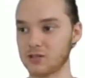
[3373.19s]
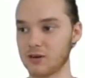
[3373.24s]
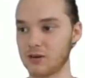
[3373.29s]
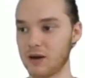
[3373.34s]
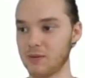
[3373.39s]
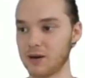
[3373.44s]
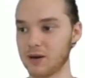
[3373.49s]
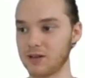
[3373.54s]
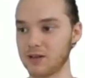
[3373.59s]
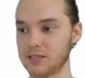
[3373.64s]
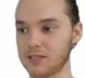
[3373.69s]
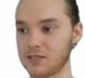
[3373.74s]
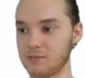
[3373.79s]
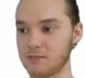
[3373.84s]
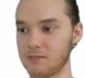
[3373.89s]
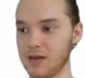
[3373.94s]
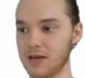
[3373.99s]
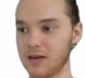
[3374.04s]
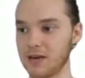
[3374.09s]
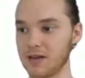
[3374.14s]
So now when I click
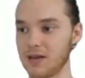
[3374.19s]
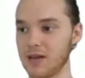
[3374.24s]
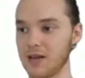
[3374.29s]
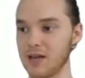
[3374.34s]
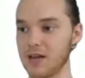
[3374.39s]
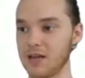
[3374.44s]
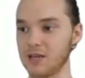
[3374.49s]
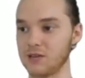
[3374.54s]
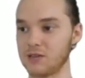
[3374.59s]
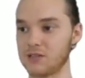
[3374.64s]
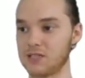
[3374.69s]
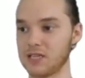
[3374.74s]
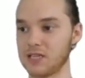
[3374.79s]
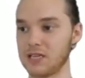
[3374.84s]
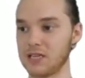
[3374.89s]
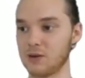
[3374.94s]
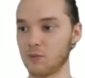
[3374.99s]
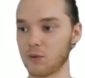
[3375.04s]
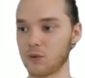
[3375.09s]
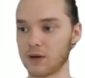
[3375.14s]
submit, you
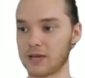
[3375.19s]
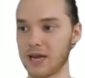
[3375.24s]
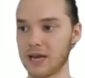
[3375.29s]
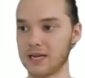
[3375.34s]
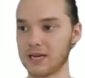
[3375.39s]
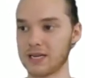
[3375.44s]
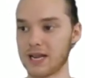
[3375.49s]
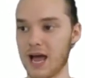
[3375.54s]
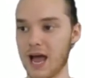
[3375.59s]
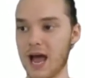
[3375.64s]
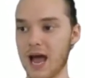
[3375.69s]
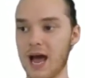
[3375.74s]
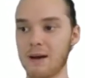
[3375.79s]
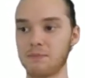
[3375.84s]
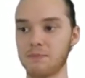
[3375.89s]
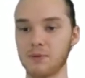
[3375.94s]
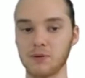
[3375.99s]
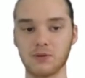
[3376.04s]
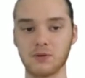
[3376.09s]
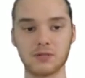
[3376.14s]
see we're getting
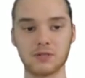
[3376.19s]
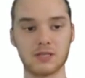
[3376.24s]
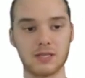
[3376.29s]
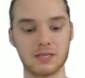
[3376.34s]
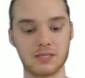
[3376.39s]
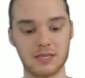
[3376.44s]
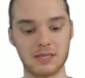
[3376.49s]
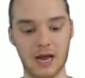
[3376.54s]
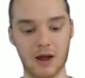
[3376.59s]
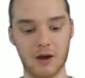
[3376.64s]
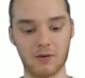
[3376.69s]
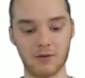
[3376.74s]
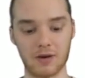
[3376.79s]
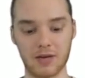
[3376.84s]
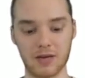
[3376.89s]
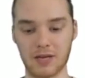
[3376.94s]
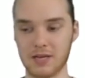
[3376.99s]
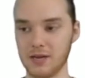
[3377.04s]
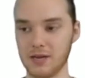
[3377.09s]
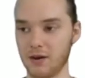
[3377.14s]
apples down
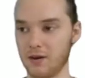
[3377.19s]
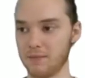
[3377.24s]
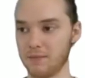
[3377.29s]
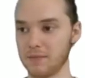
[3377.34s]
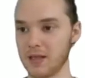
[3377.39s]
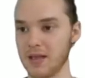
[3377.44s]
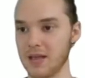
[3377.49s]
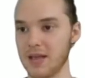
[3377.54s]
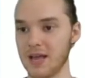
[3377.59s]
here.